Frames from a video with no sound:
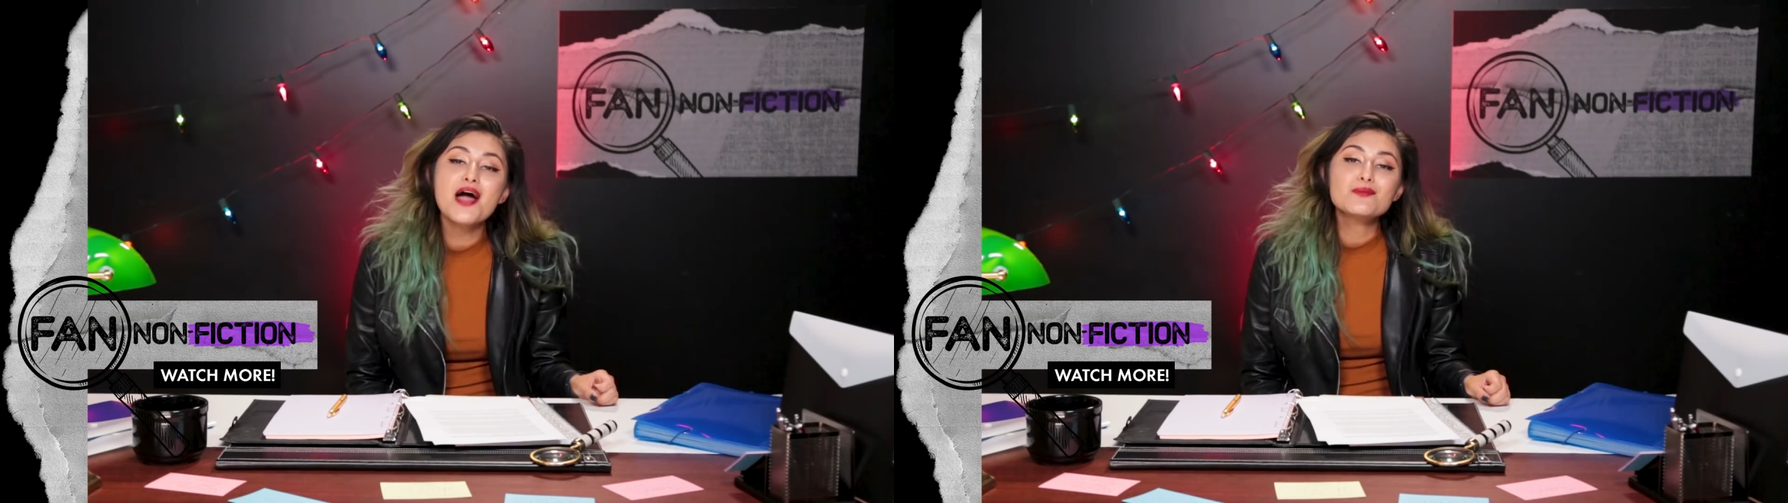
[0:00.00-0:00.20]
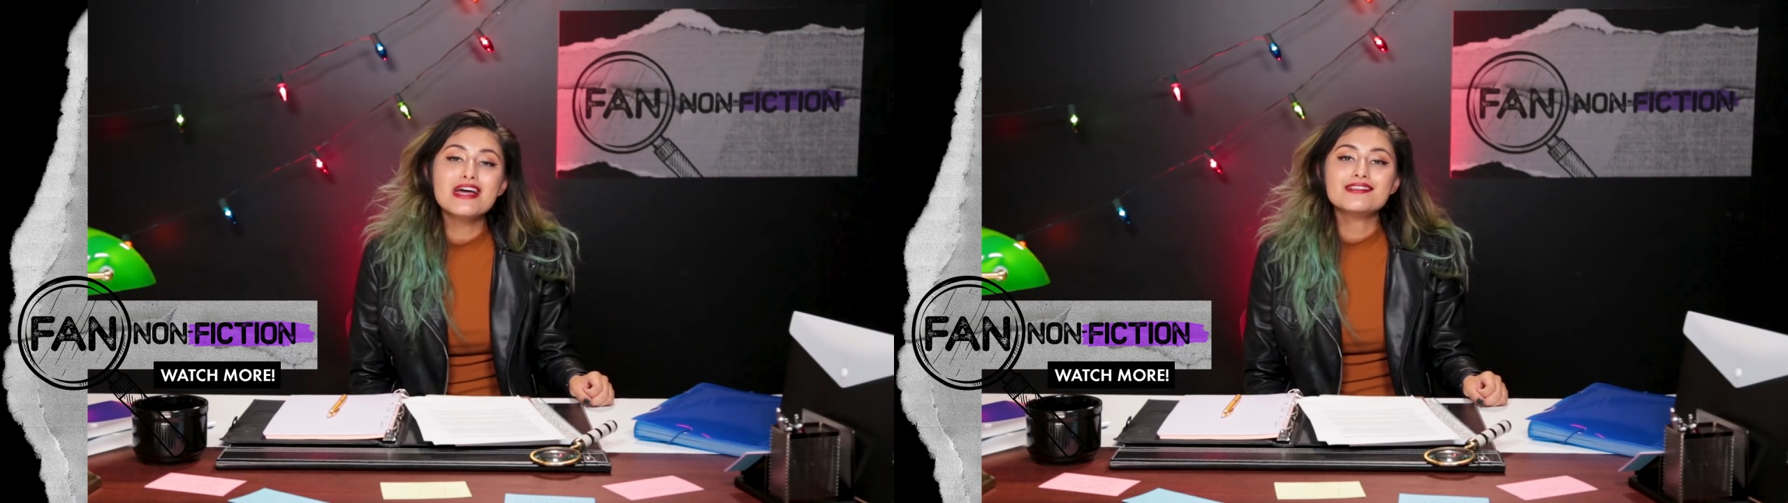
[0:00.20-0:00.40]

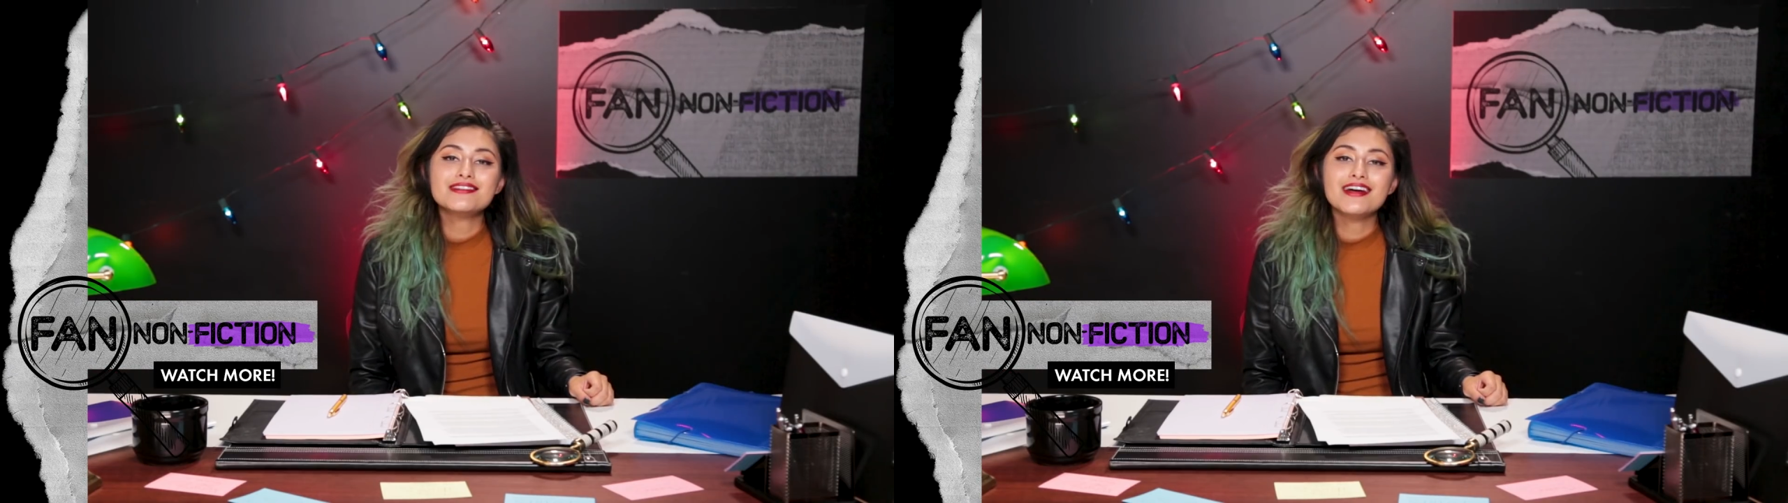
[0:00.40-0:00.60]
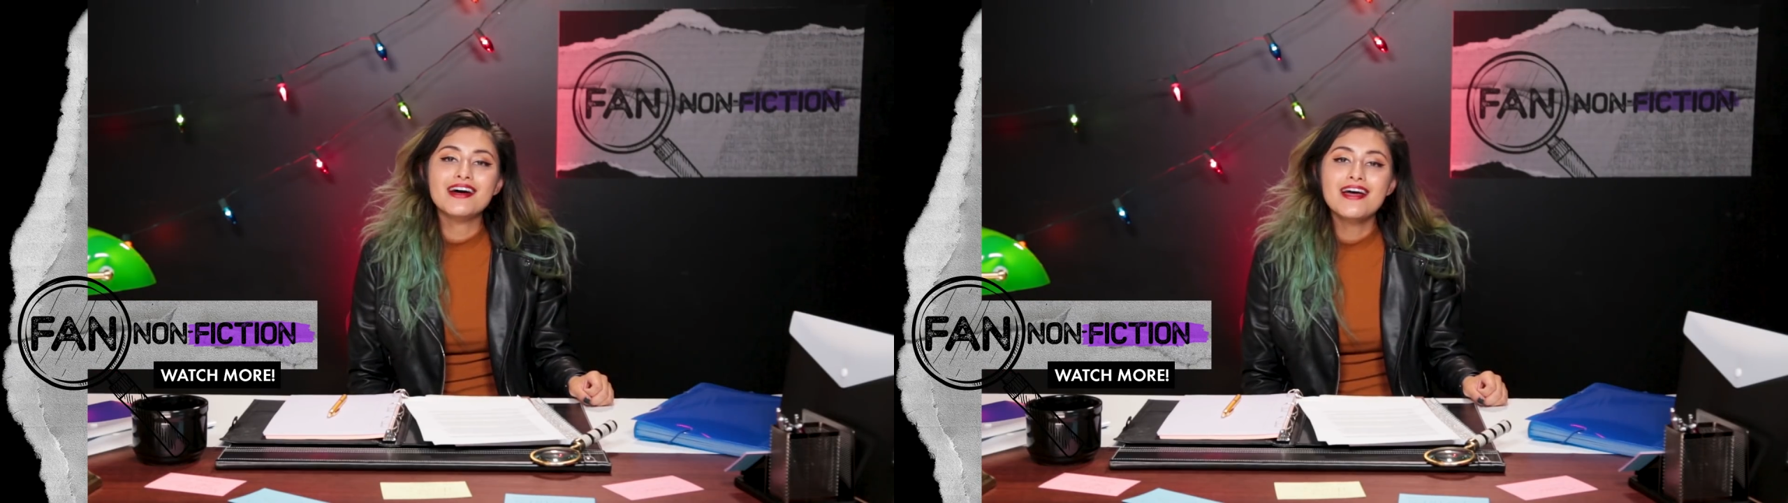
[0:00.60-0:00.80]
I'm
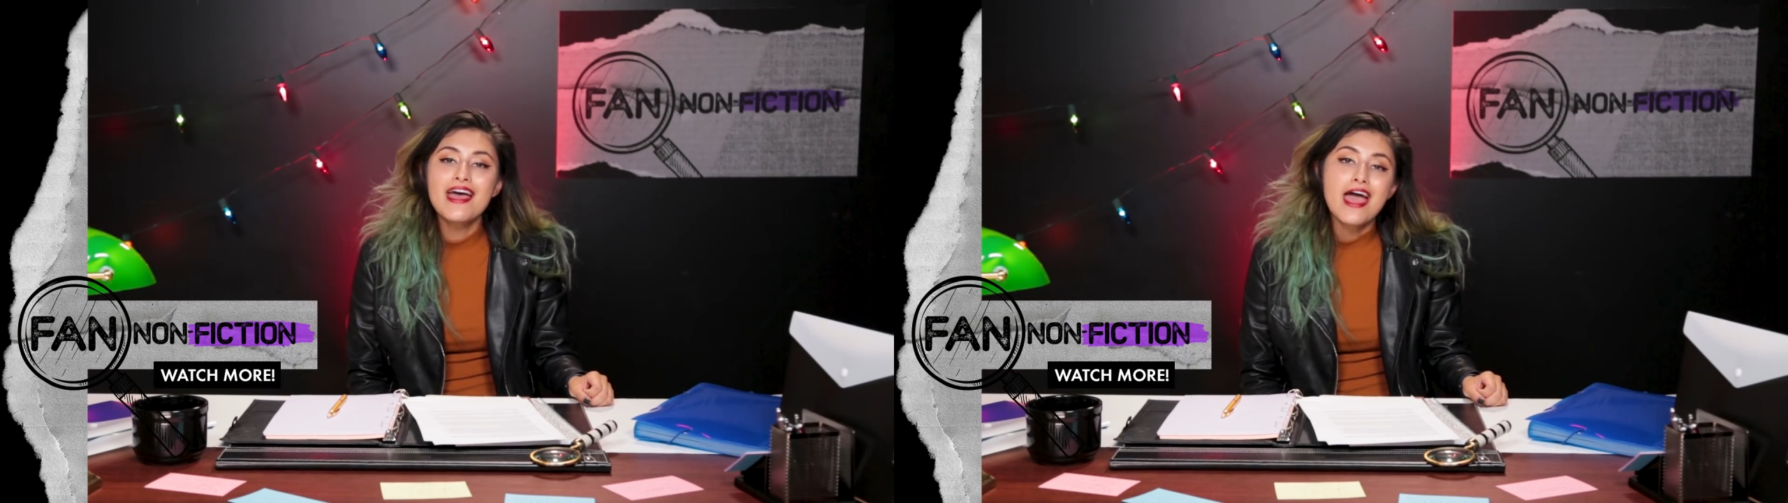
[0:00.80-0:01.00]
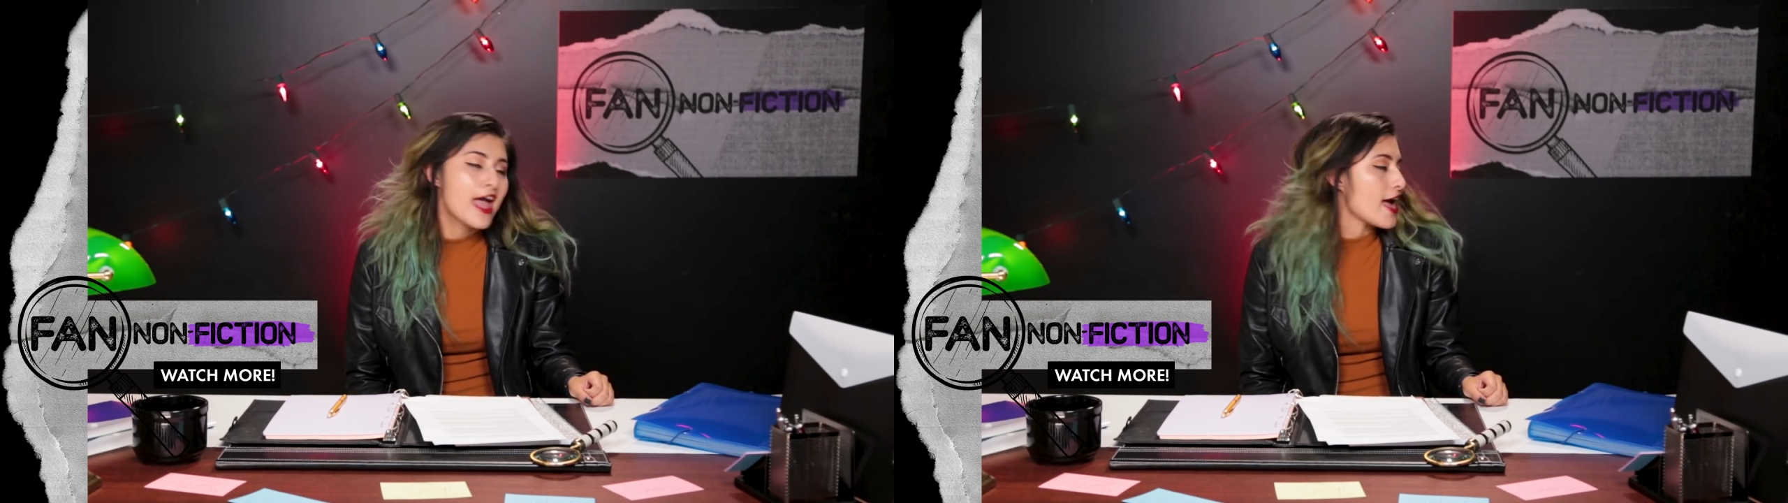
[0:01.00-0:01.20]
Yessica,
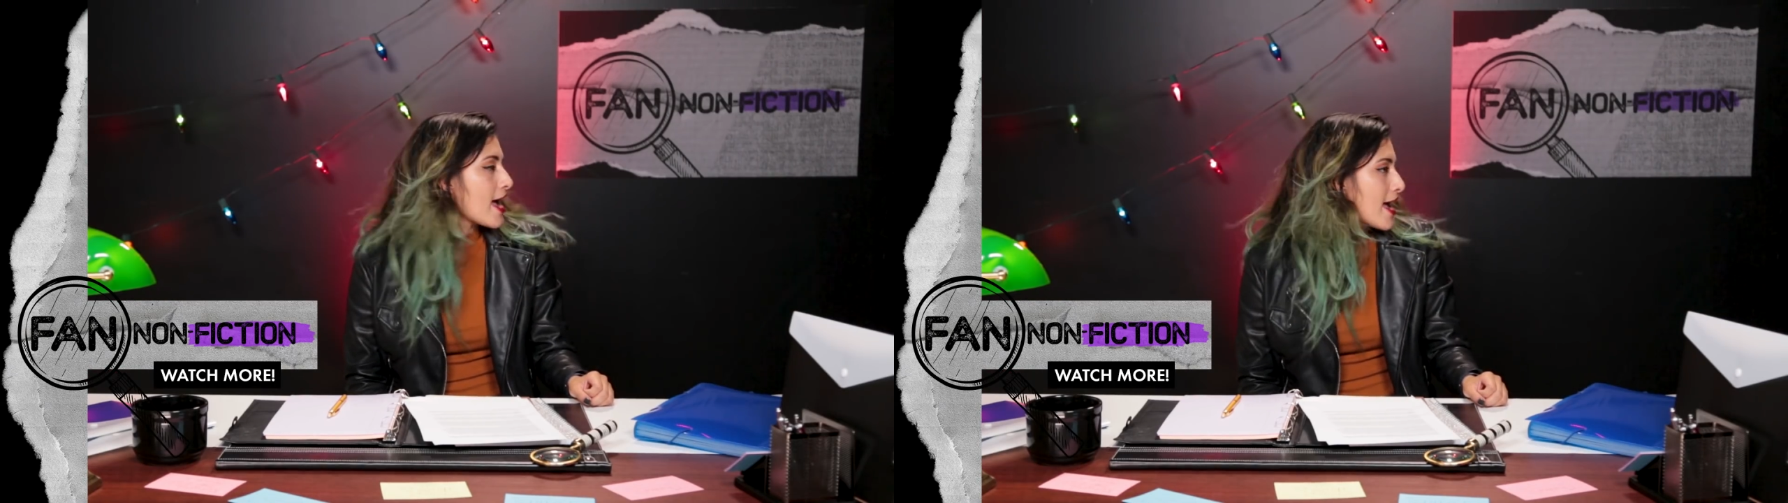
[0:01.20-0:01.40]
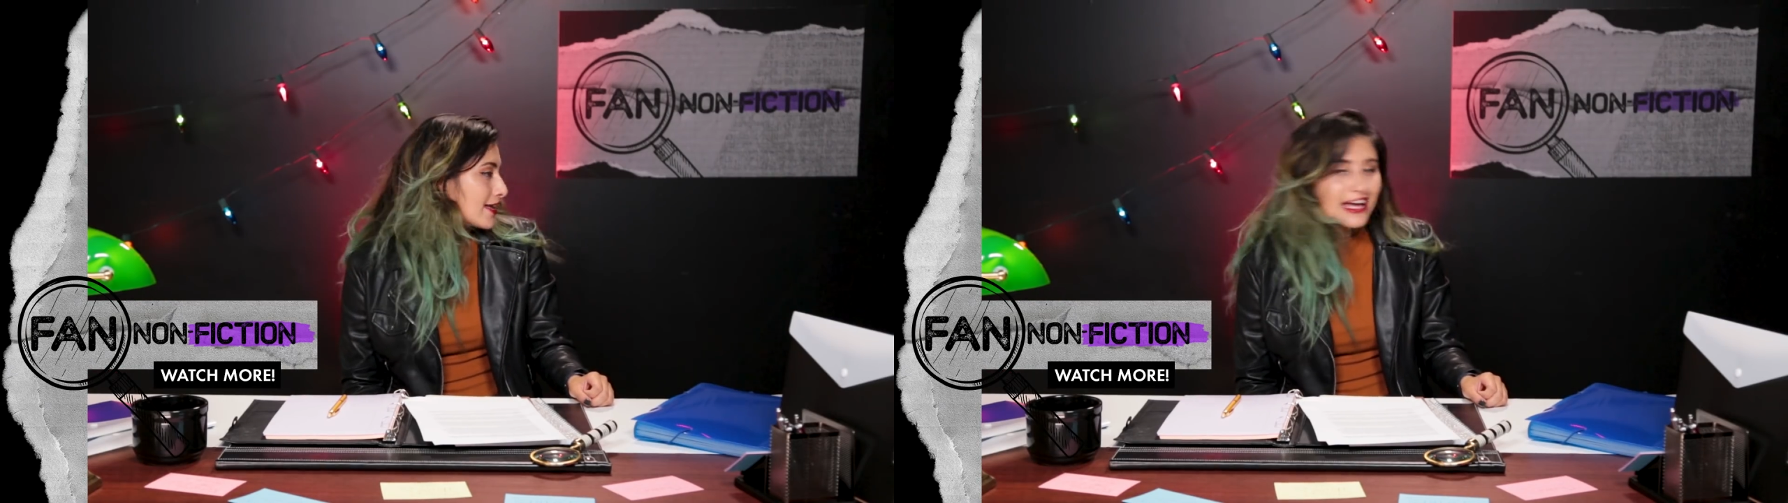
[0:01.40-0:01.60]

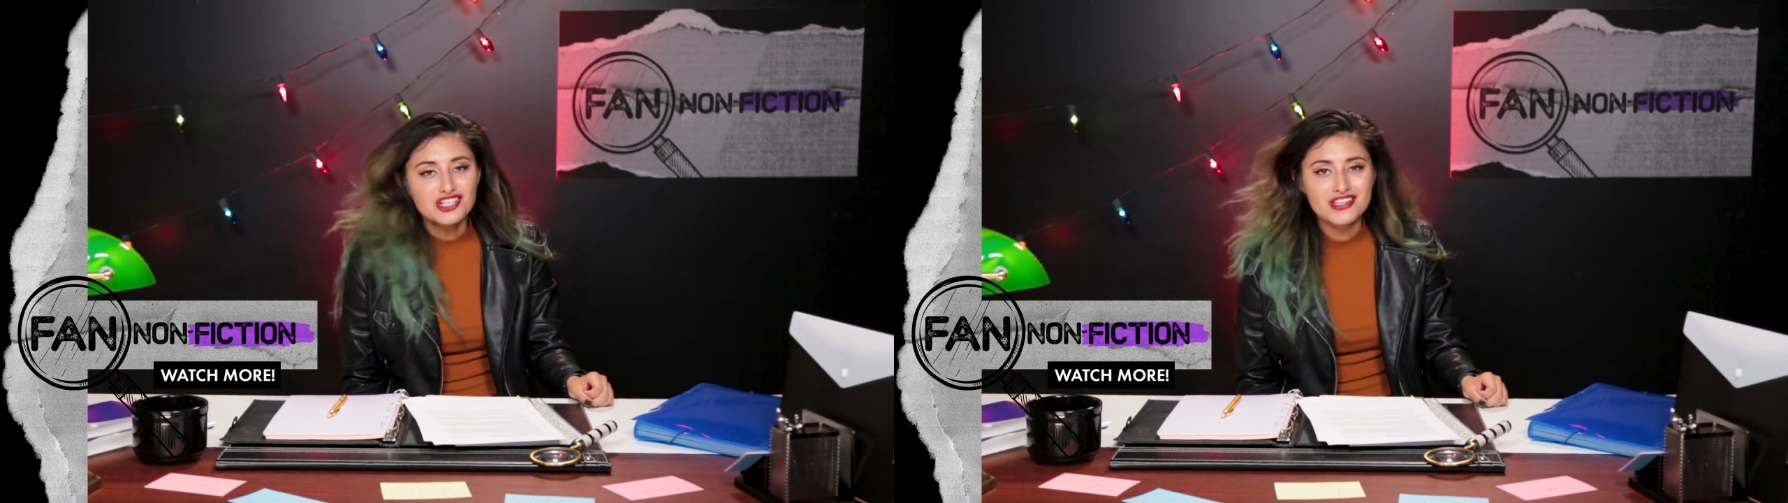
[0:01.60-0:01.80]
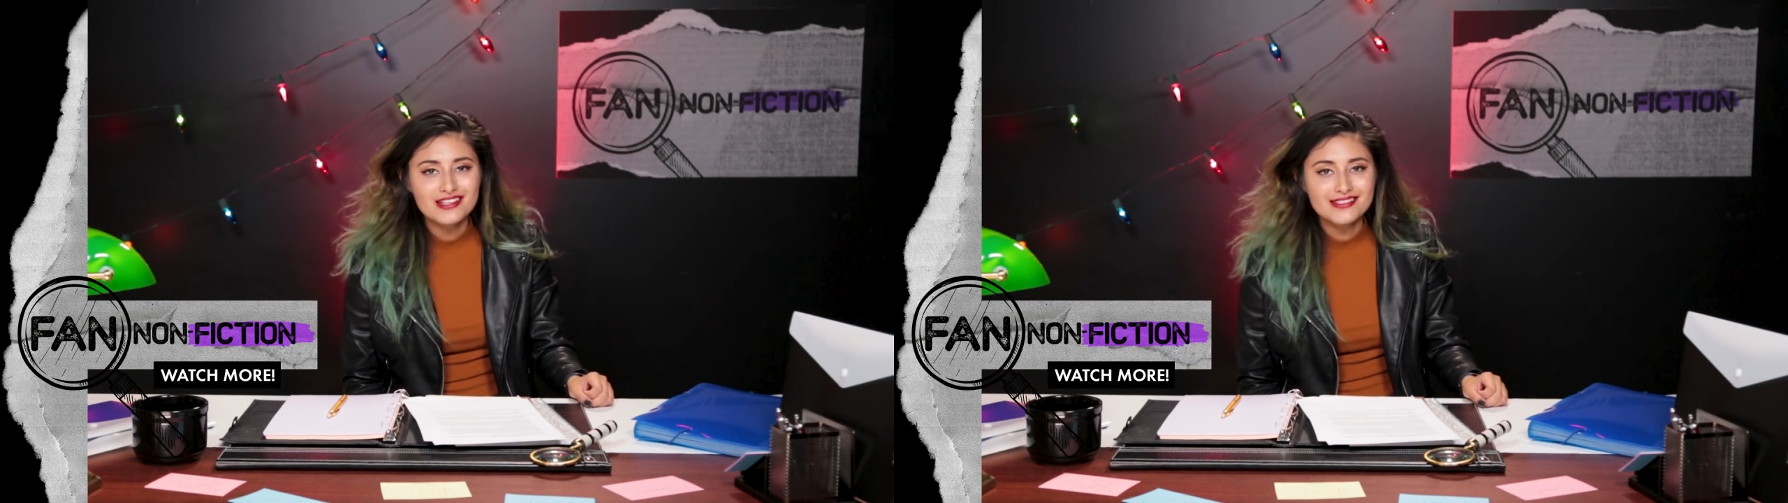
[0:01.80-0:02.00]
and
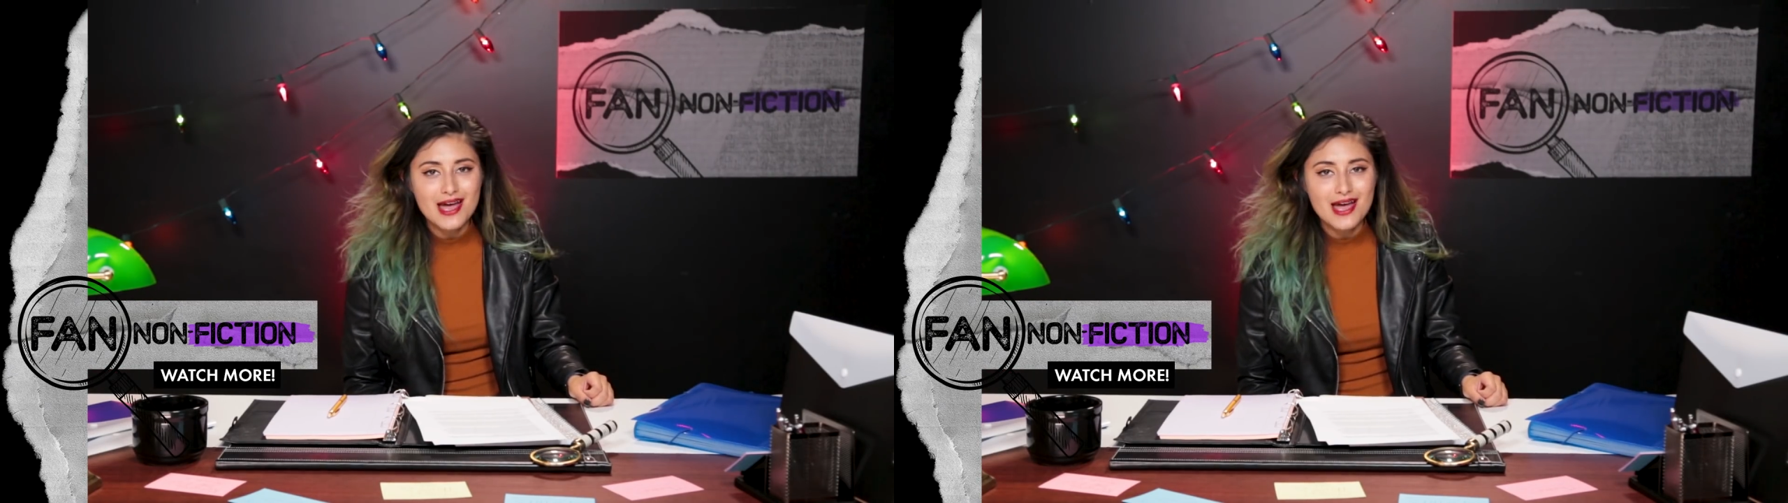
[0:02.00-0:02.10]
catch us next